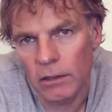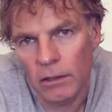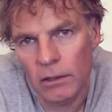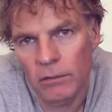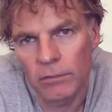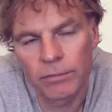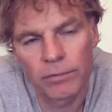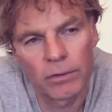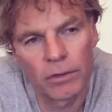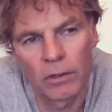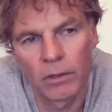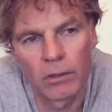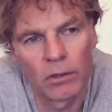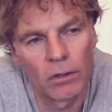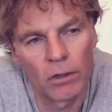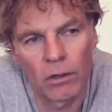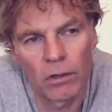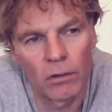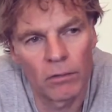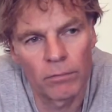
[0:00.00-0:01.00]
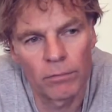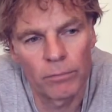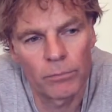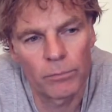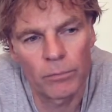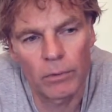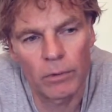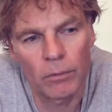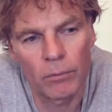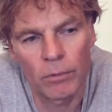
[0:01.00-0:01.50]
of
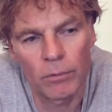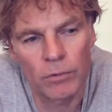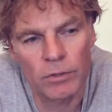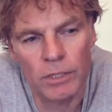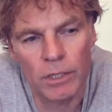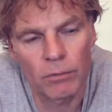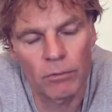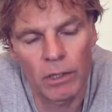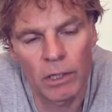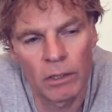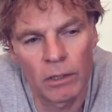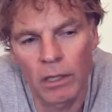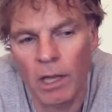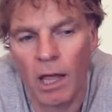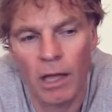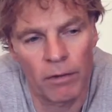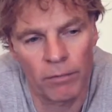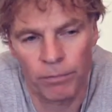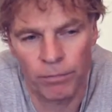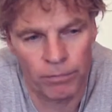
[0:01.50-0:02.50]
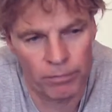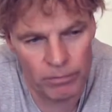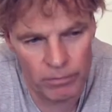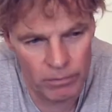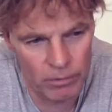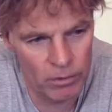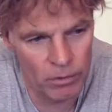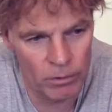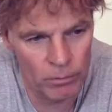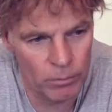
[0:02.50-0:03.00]
one would say, in life,
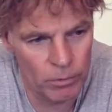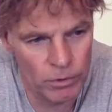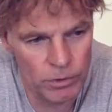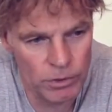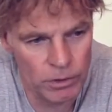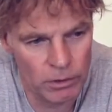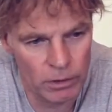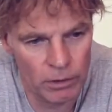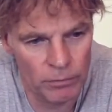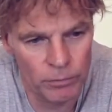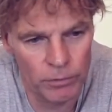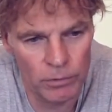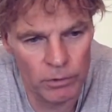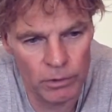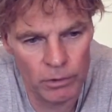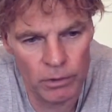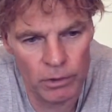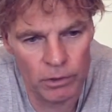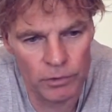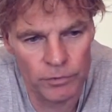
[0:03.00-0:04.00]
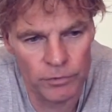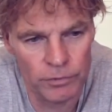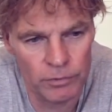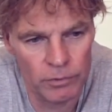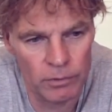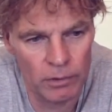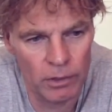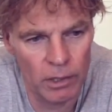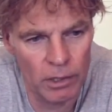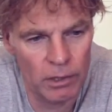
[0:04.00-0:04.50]
almost. If you are not
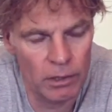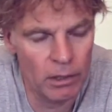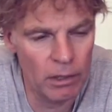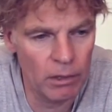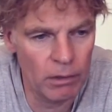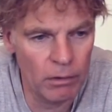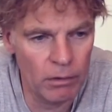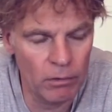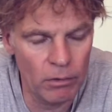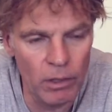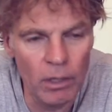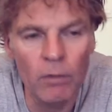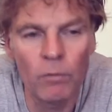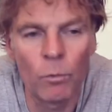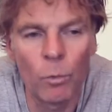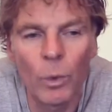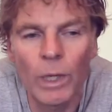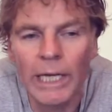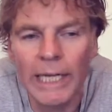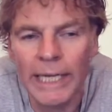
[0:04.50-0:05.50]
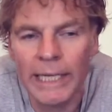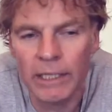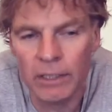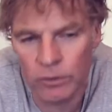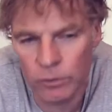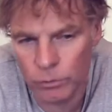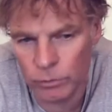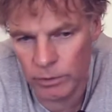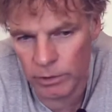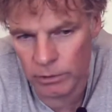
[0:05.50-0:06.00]
willing
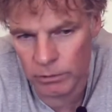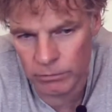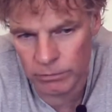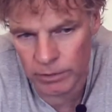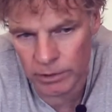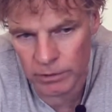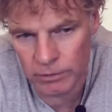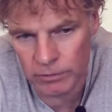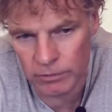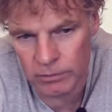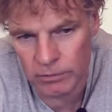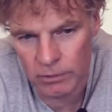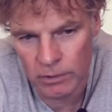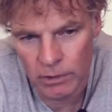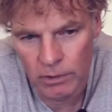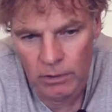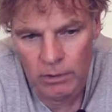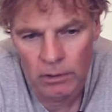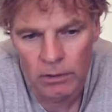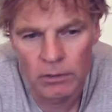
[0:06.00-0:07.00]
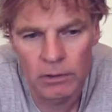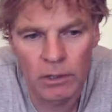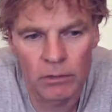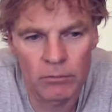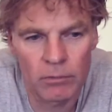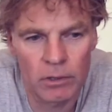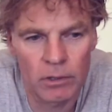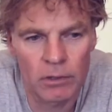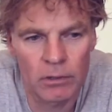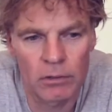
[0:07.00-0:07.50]
to innovate,
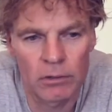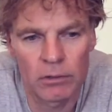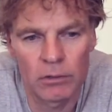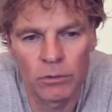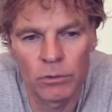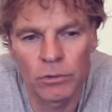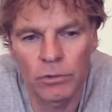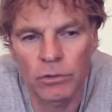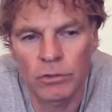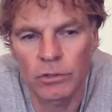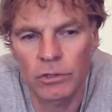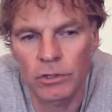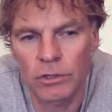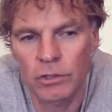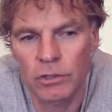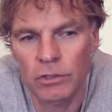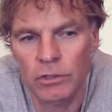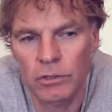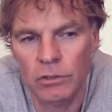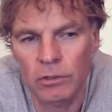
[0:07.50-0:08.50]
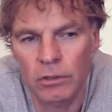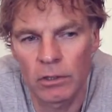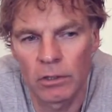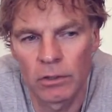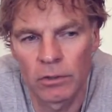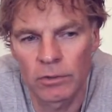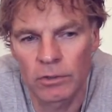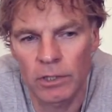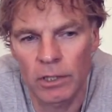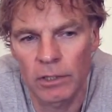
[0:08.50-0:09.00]
then one loses,
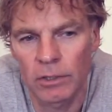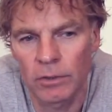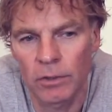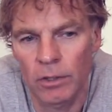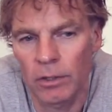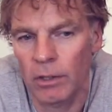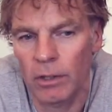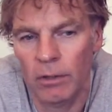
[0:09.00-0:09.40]
say,